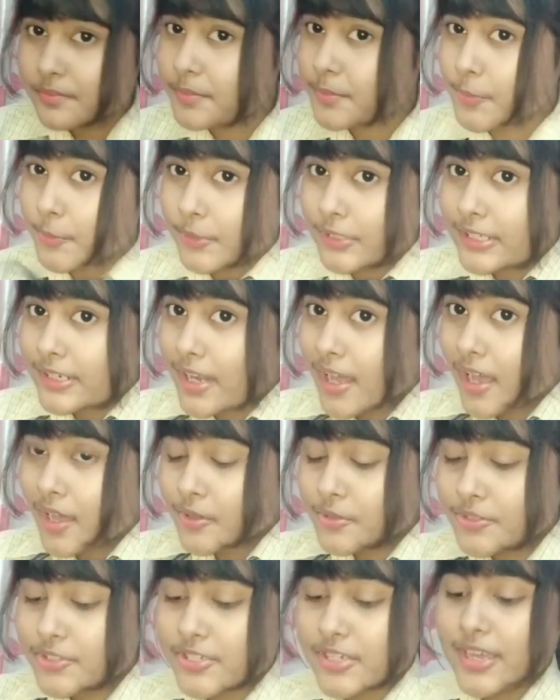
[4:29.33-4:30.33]
pull it
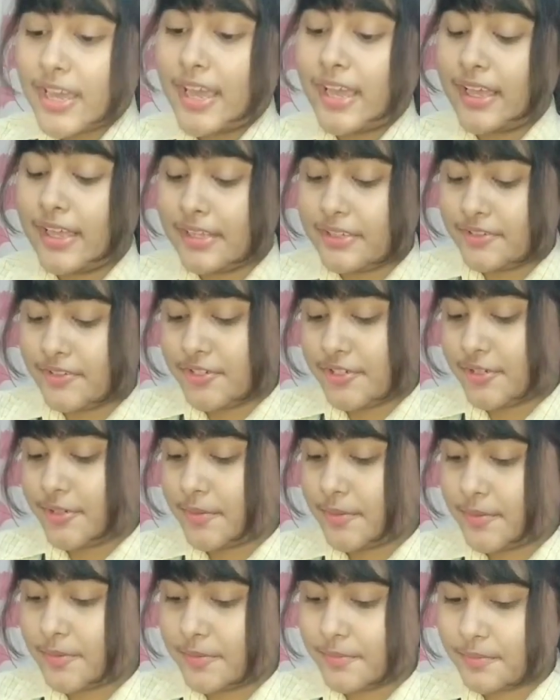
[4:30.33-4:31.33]
out and
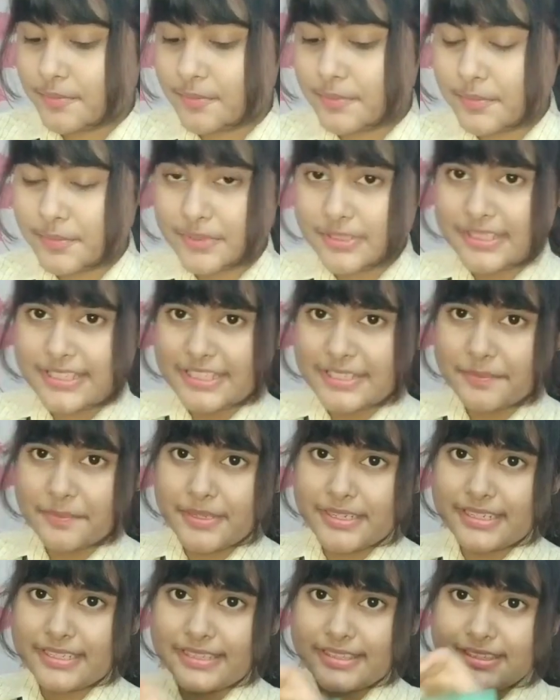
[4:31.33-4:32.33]

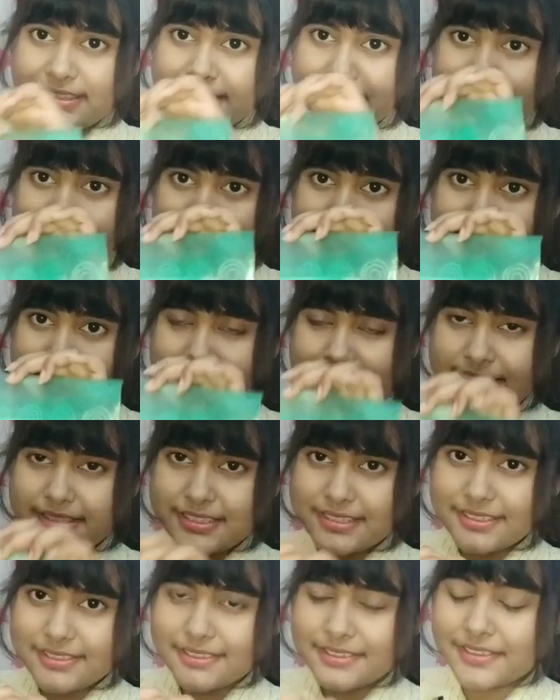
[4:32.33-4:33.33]
keep it in this
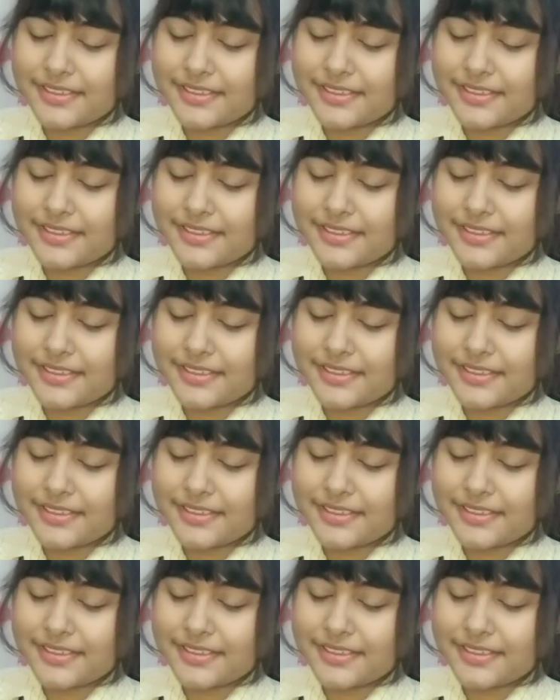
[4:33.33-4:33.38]
thing,